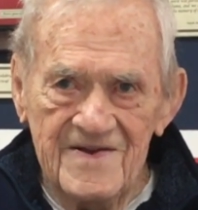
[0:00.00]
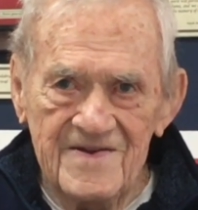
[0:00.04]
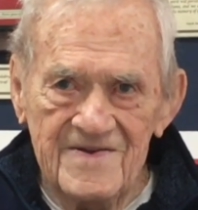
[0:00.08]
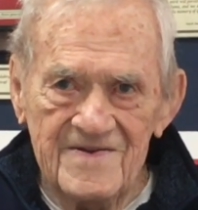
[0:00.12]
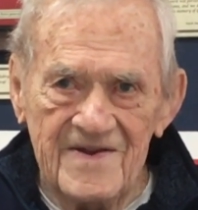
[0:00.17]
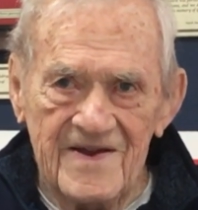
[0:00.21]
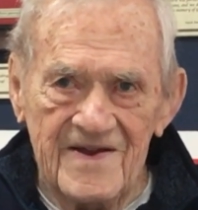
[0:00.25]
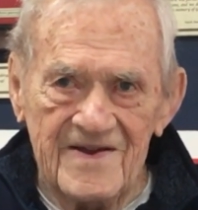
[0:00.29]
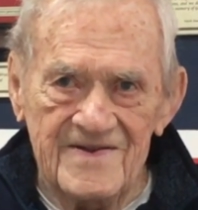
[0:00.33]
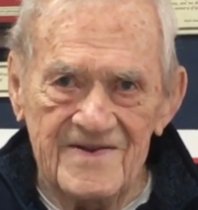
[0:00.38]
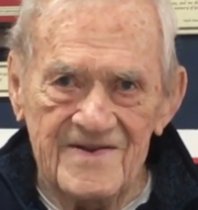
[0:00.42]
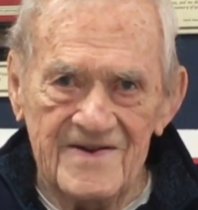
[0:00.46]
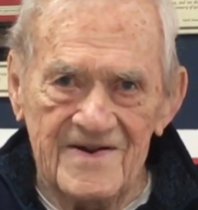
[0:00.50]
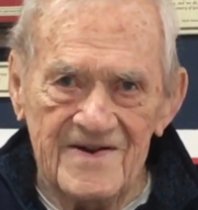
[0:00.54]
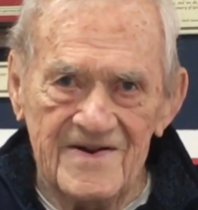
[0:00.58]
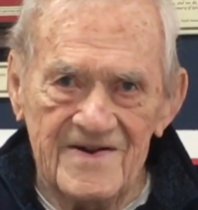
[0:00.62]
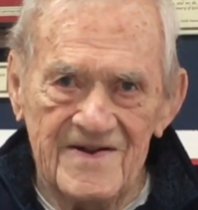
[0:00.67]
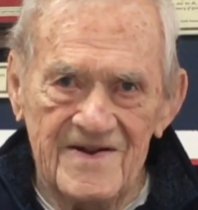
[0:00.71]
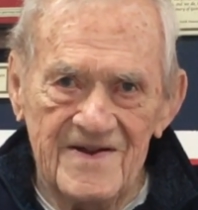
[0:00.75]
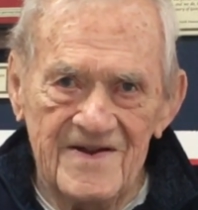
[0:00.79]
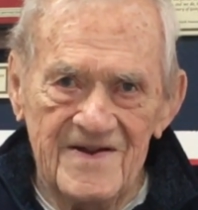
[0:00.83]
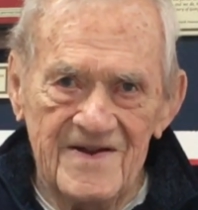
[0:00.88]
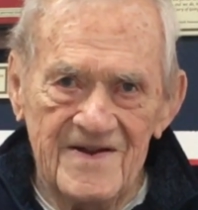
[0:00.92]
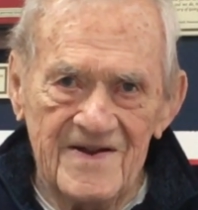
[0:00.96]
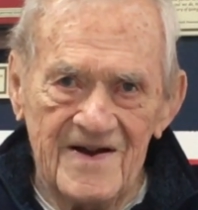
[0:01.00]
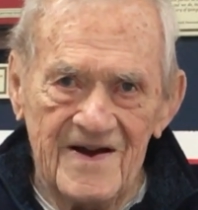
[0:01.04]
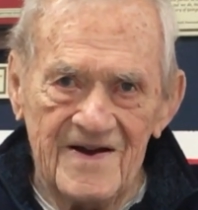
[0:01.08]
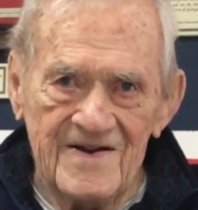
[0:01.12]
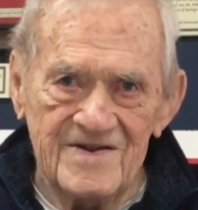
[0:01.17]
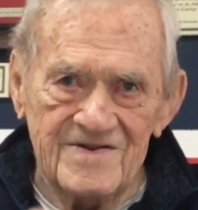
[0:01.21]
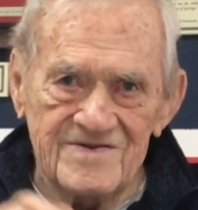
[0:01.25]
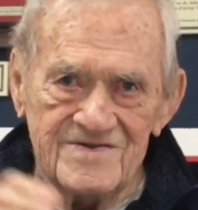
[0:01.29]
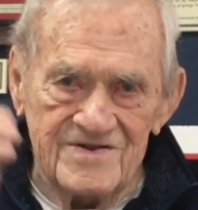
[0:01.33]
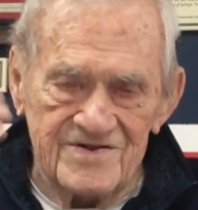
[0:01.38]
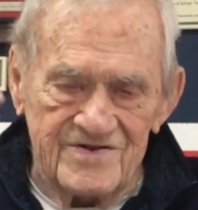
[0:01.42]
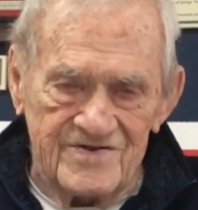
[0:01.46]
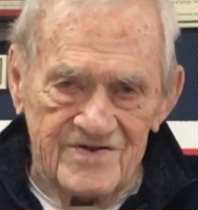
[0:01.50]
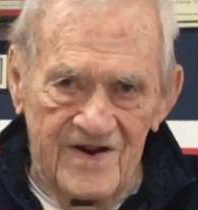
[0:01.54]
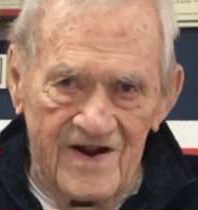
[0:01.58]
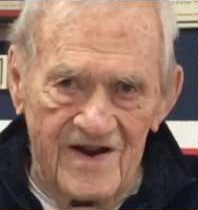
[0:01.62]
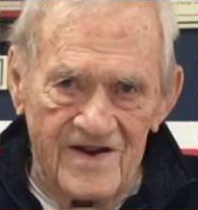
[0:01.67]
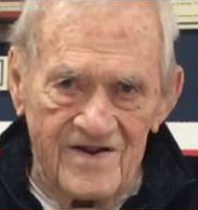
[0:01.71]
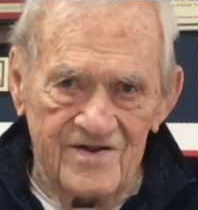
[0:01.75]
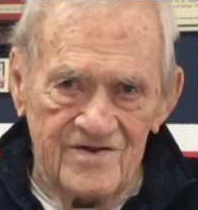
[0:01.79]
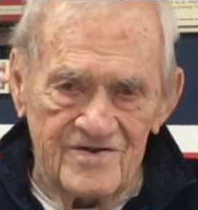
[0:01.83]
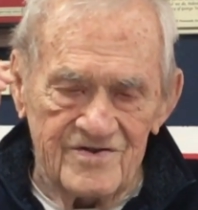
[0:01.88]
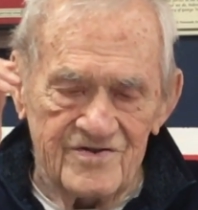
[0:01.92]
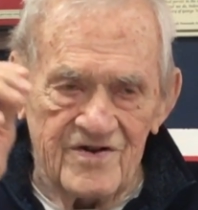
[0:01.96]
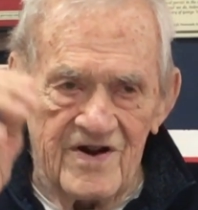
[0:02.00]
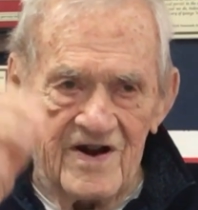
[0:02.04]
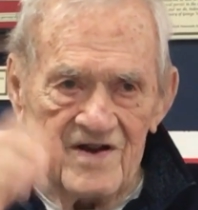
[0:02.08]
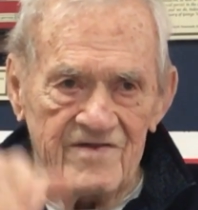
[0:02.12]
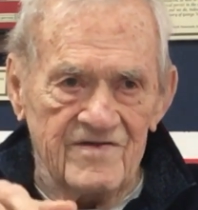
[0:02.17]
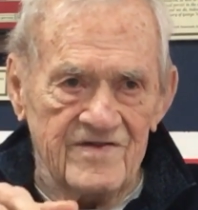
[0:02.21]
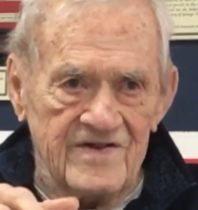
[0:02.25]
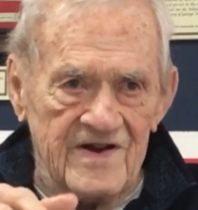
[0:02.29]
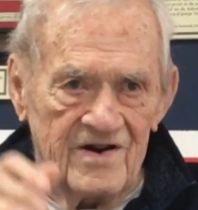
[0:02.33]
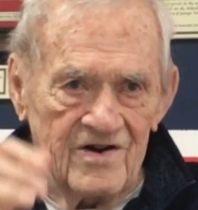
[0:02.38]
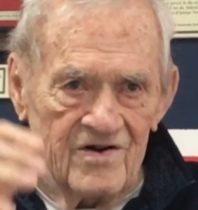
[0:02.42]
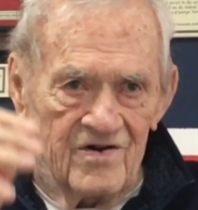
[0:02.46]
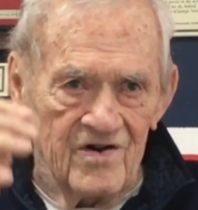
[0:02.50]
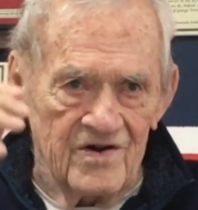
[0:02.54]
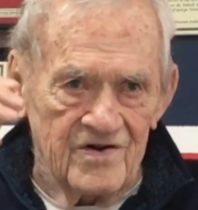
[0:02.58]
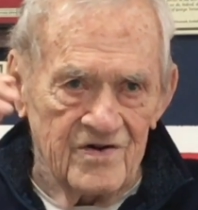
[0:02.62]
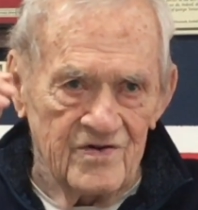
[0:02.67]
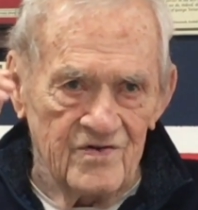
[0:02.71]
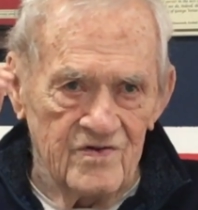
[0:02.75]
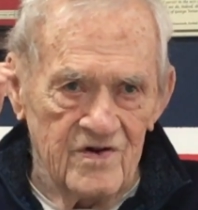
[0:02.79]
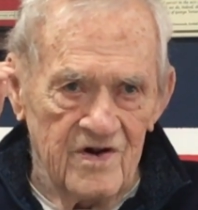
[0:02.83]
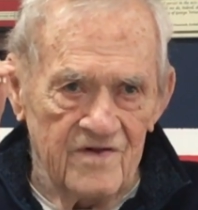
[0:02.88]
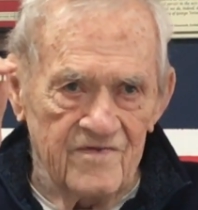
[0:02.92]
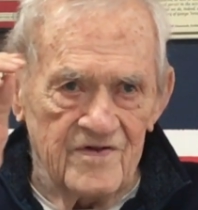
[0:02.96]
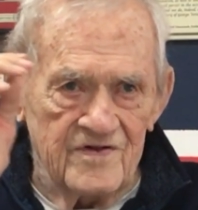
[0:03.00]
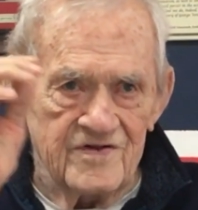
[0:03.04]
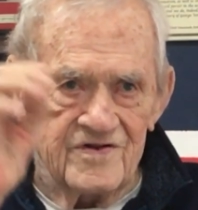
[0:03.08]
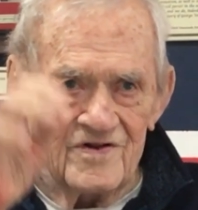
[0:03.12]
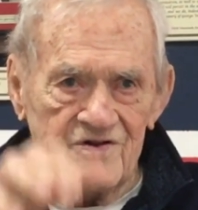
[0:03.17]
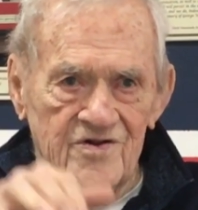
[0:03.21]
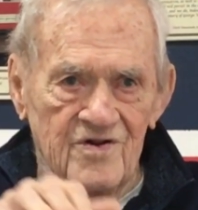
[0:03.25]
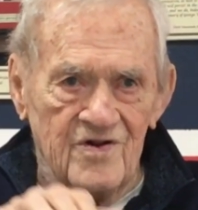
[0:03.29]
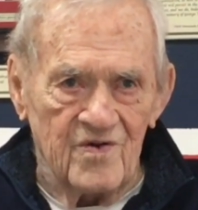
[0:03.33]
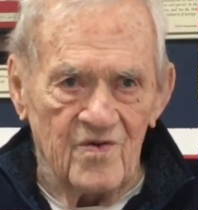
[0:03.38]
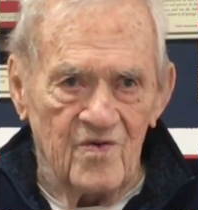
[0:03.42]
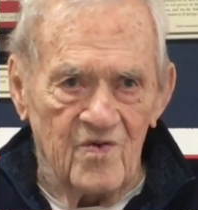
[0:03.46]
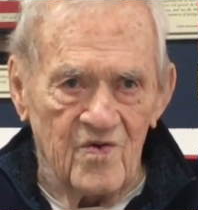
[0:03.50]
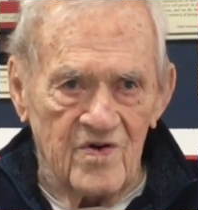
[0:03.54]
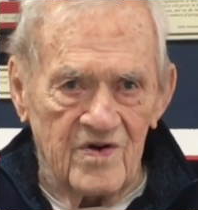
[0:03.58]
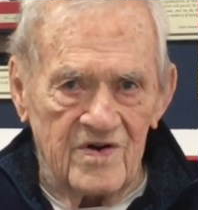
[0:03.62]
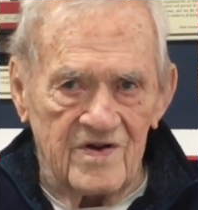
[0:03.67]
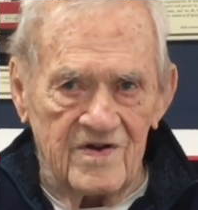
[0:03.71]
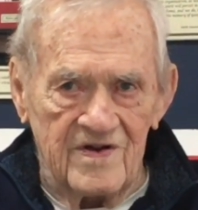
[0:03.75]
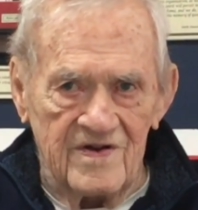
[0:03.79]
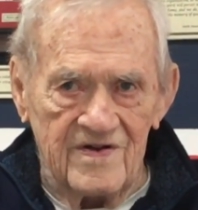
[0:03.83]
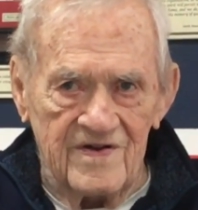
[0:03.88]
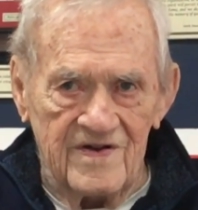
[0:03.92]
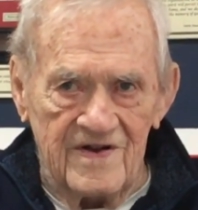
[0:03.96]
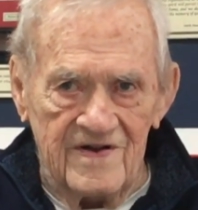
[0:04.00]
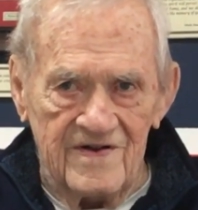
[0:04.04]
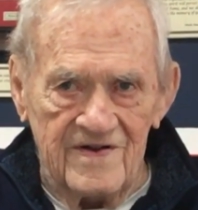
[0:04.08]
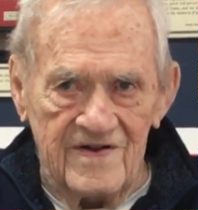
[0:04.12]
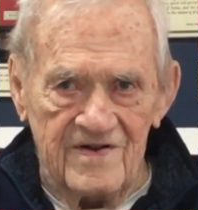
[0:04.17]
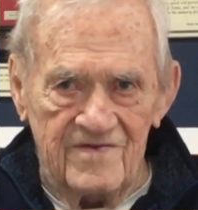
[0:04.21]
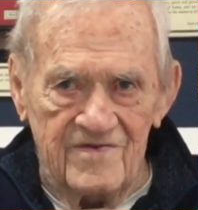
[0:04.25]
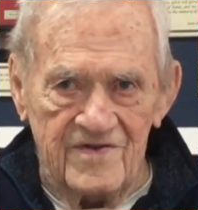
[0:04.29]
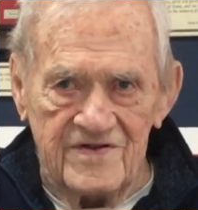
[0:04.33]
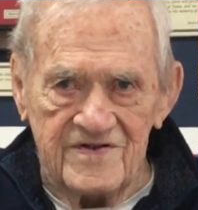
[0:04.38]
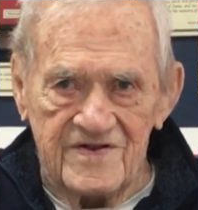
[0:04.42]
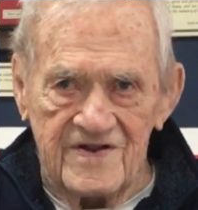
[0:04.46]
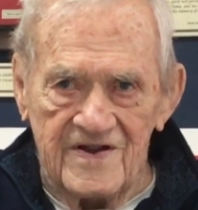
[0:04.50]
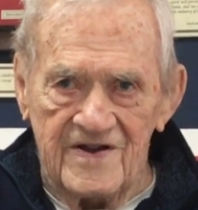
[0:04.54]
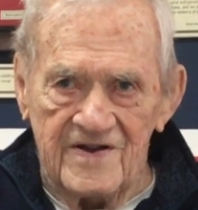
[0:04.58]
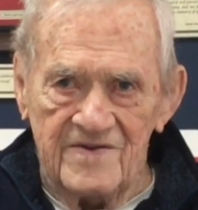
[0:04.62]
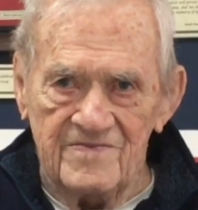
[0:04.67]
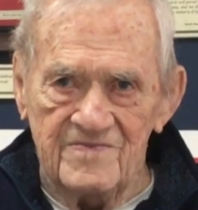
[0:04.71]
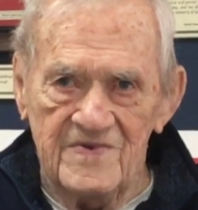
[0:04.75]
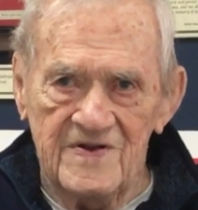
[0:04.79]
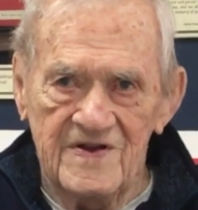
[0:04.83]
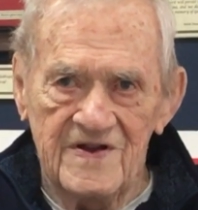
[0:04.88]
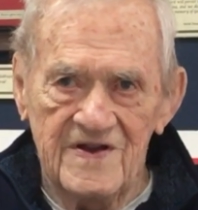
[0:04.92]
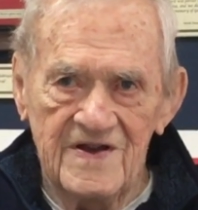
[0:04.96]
And I used to drive down along the river to go to work every time.